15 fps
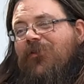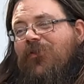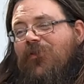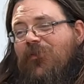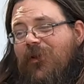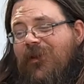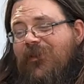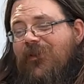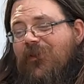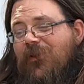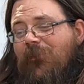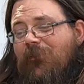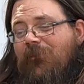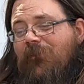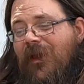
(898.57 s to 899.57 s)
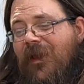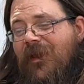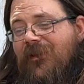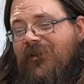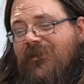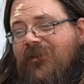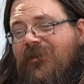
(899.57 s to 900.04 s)
3 that are
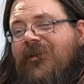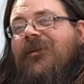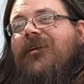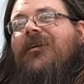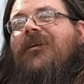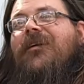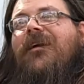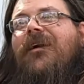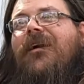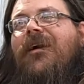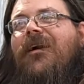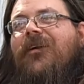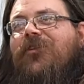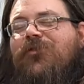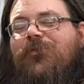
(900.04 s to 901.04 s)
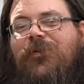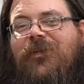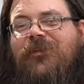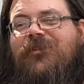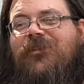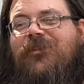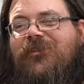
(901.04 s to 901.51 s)
bent. There's
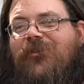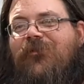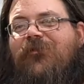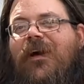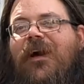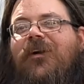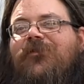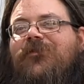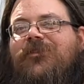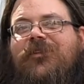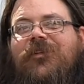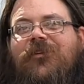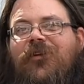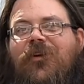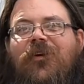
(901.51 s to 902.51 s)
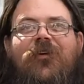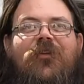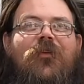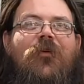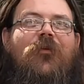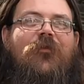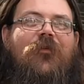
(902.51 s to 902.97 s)
pieces of valve seal
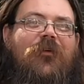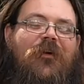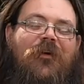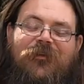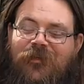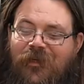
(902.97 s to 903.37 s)
all over on